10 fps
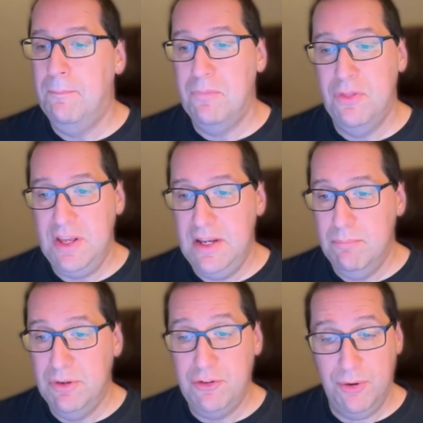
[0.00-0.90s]
The
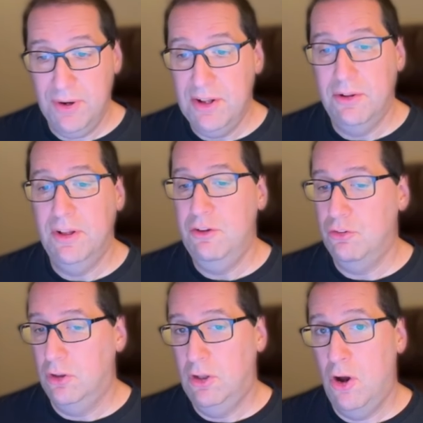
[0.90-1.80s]
material is
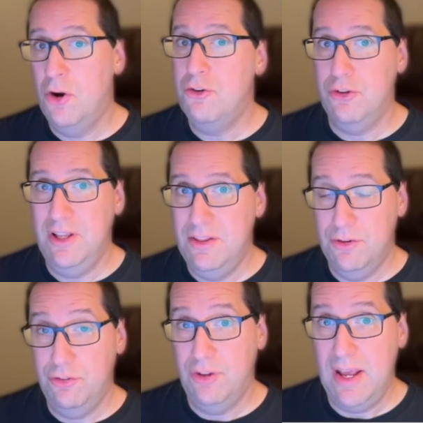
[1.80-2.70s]
largely the
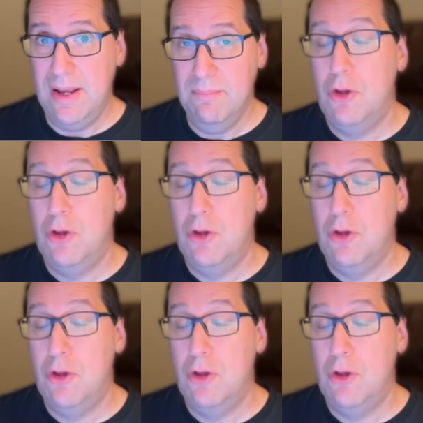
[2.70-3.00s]
same,